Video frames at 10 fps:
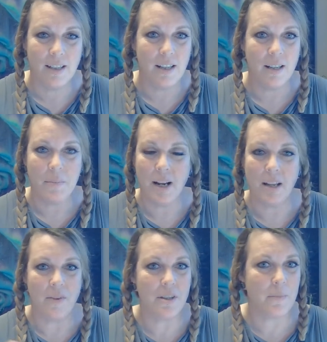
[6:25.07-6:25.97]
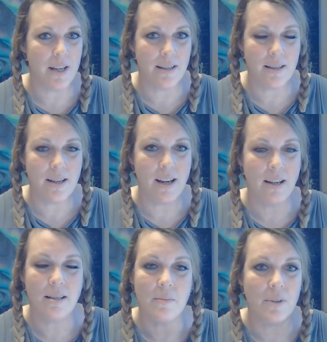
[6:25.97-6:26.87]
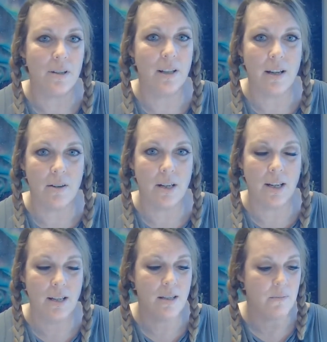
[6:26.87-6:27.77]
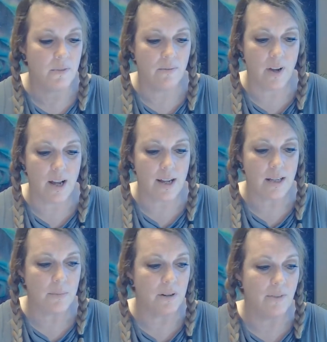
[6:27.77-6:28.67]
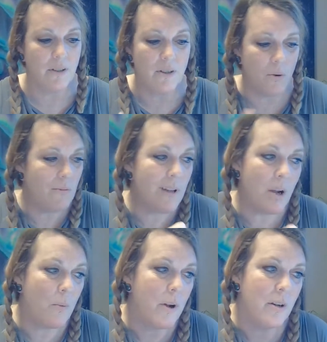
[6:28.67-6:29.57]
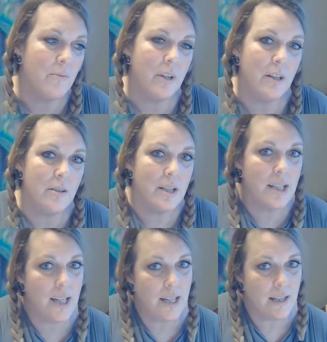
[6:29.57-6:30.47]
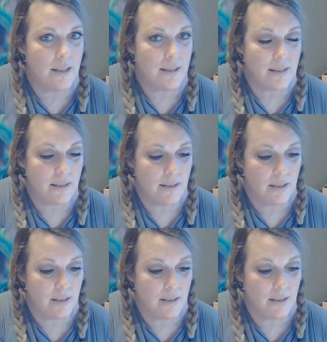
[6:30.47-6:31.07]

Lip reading: It might give you some insight, some clarity, some advice, but if you don't like what your reader sees,